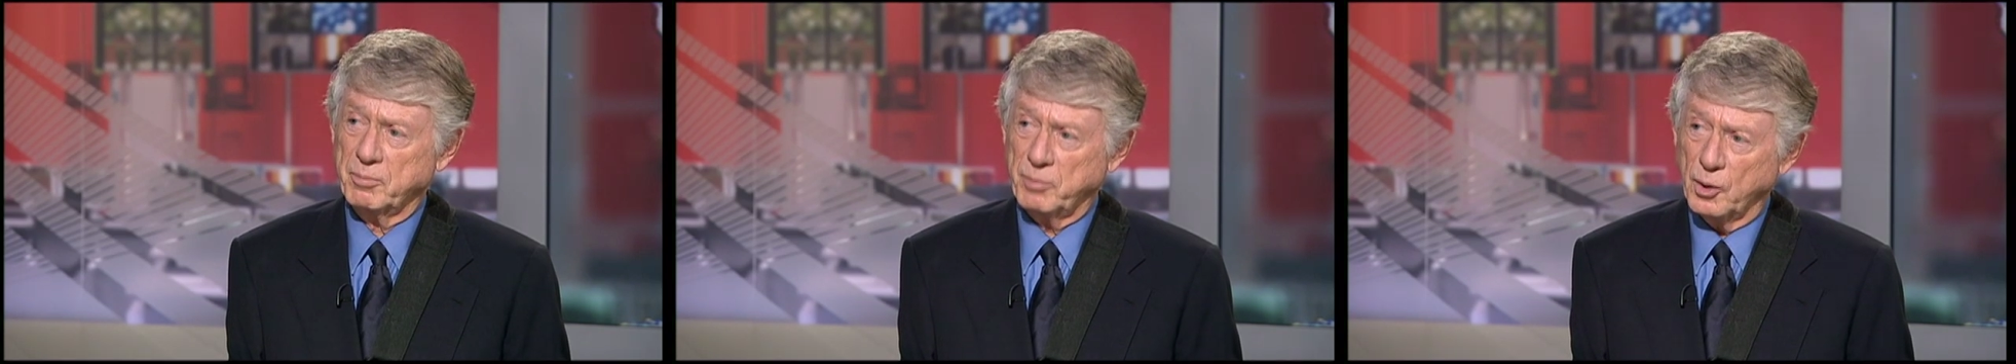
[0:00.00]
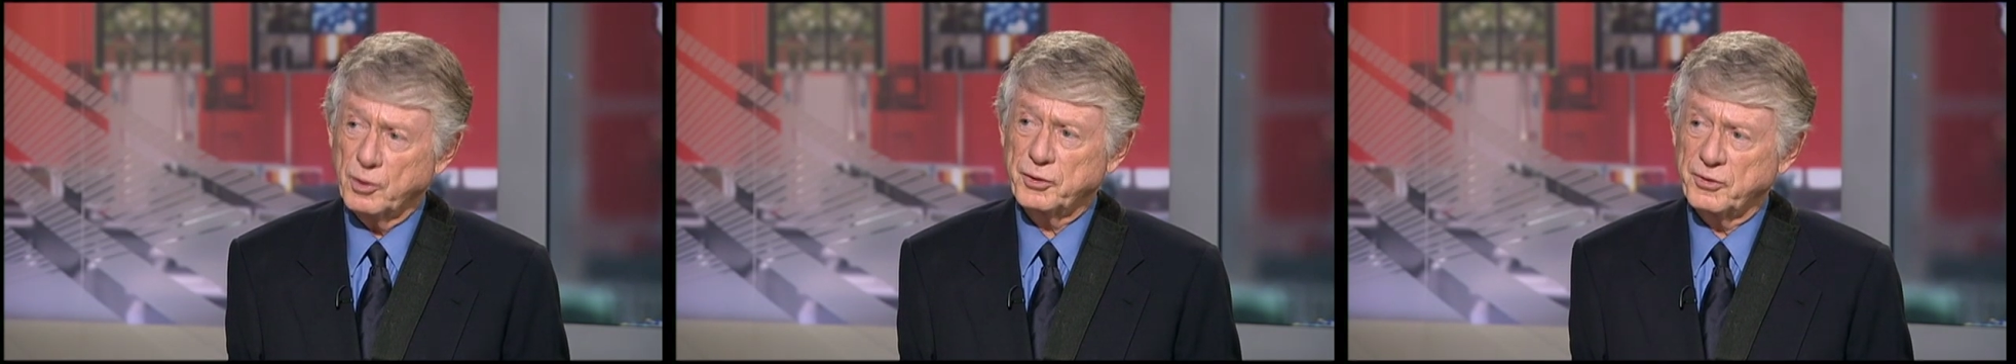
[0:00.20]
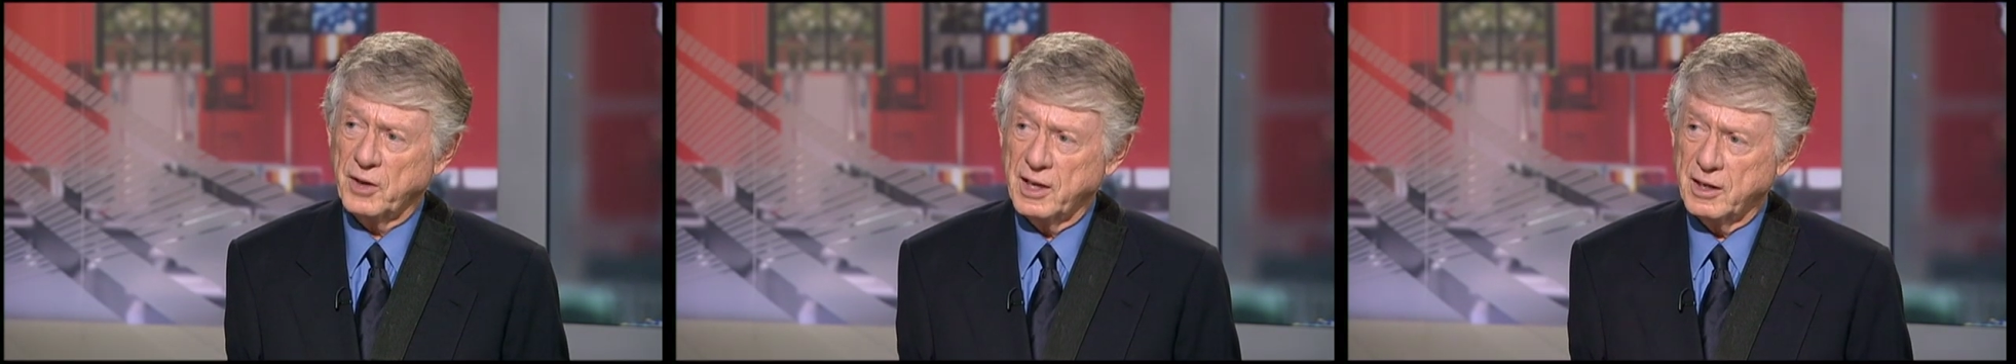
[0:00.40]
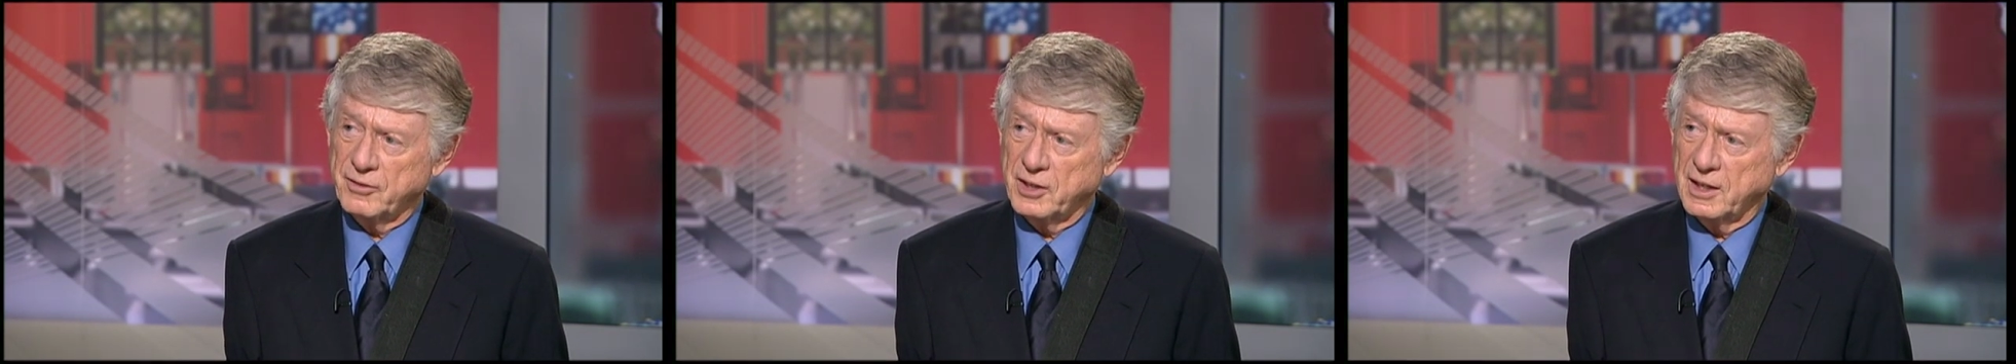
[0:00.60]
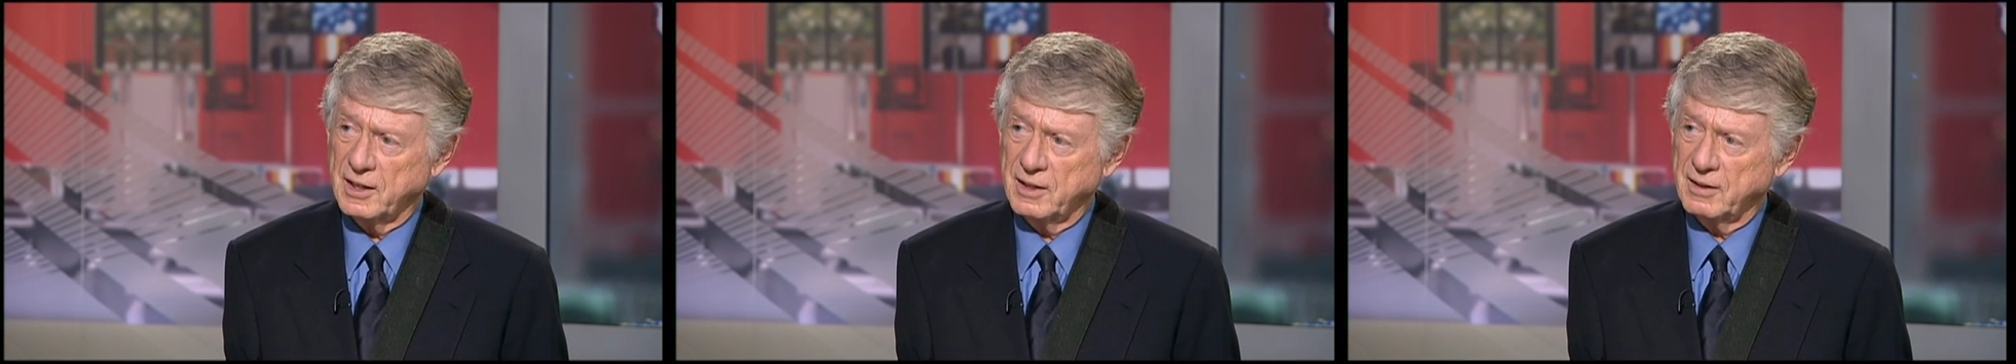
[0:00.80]
both for
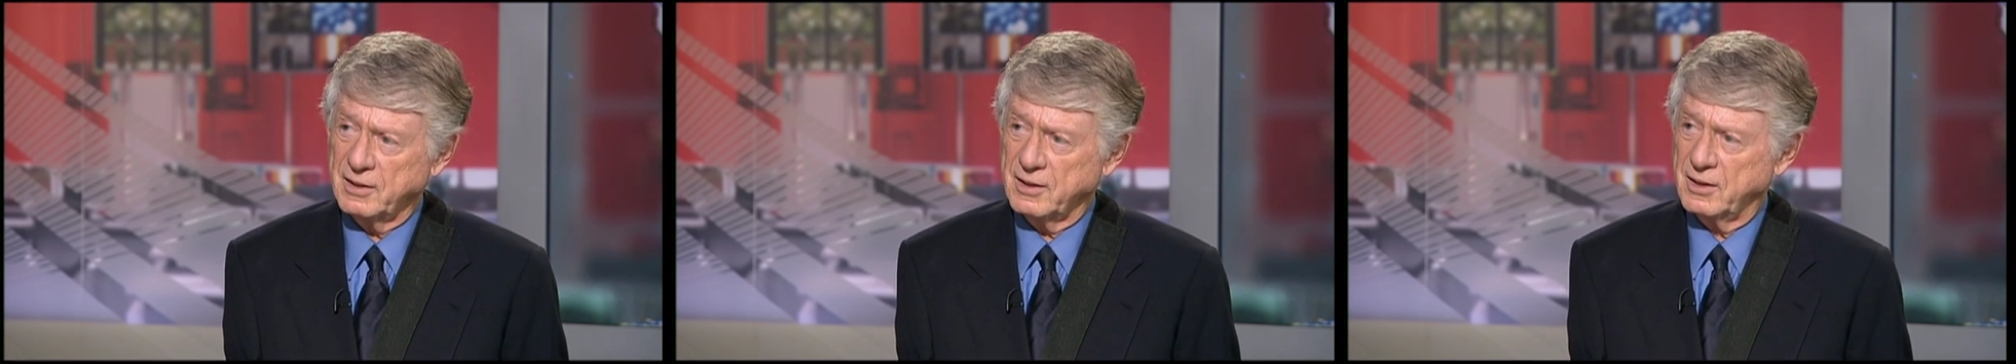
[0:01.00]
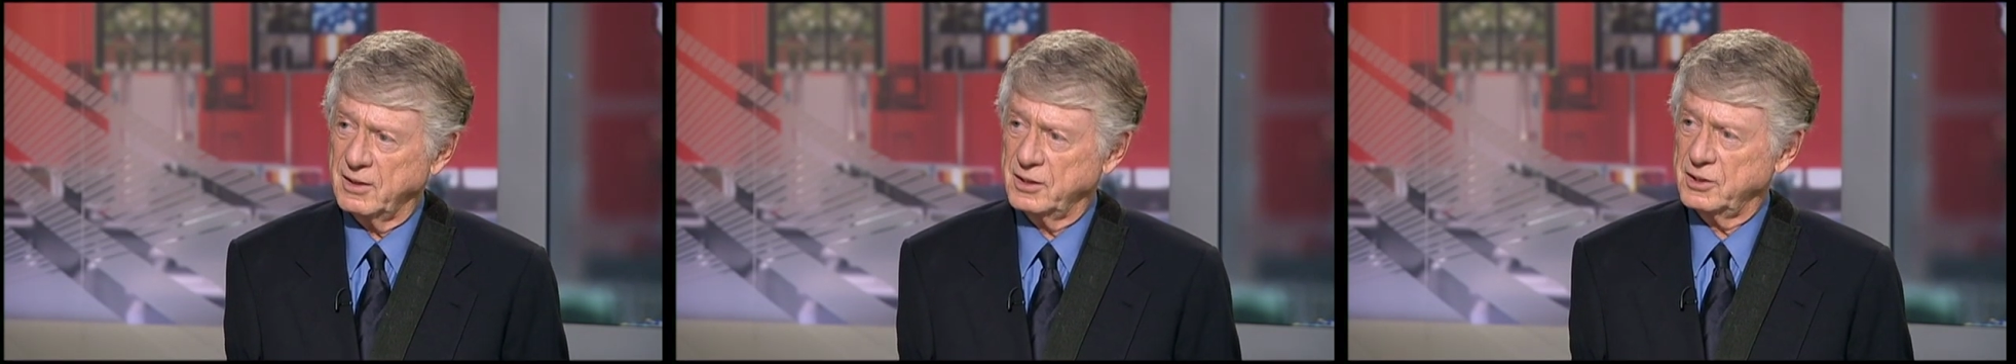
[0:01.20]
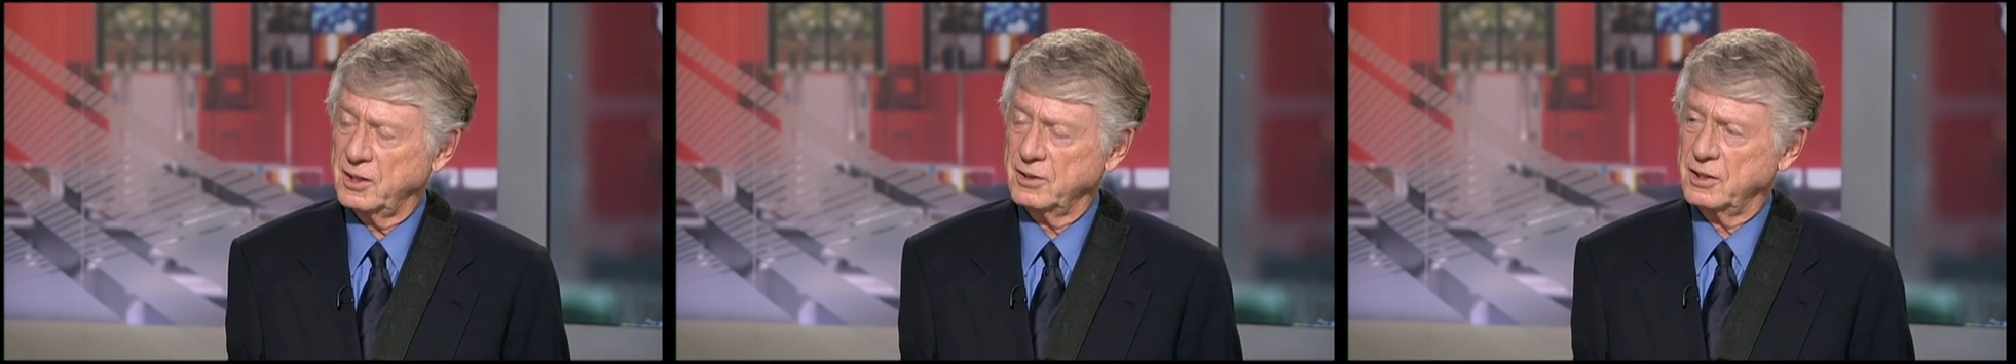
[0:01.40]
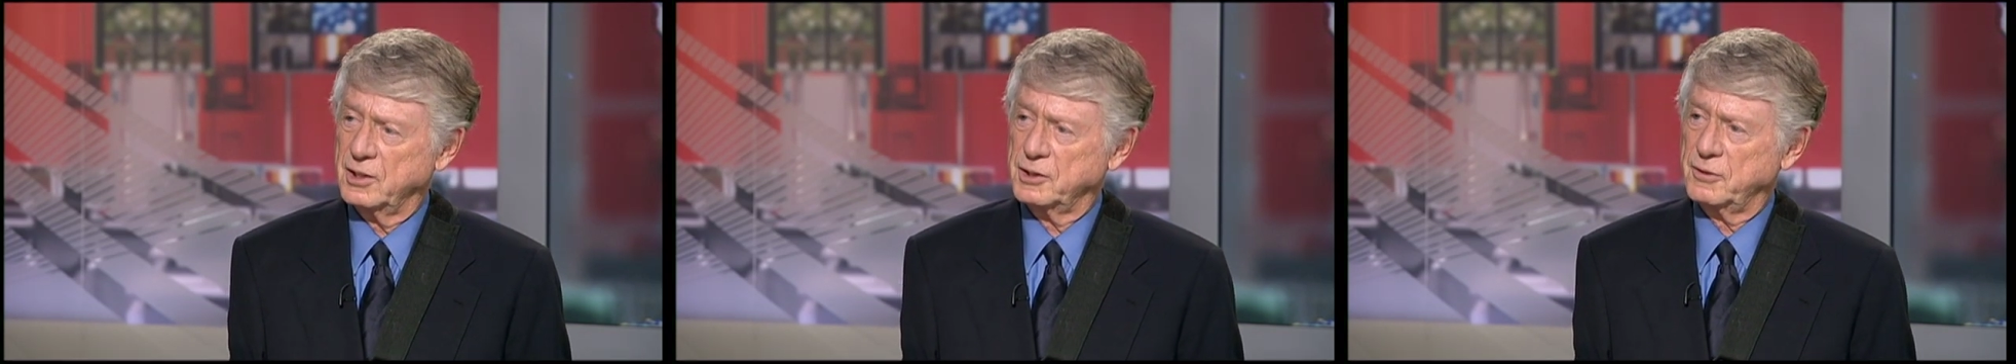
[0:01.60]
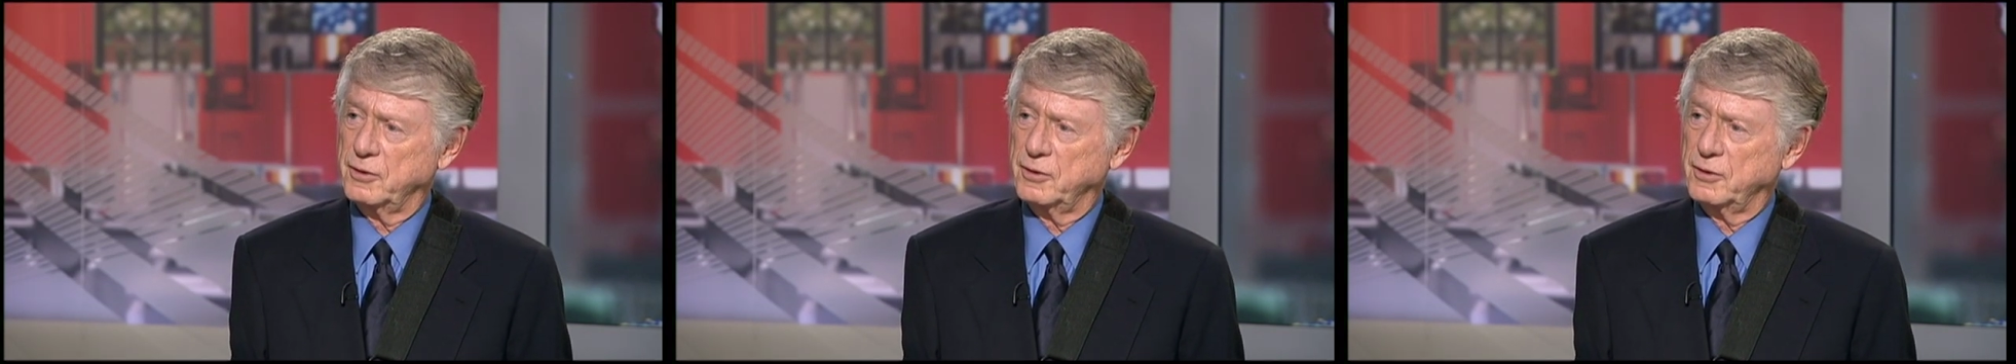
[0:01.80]
having held the hostages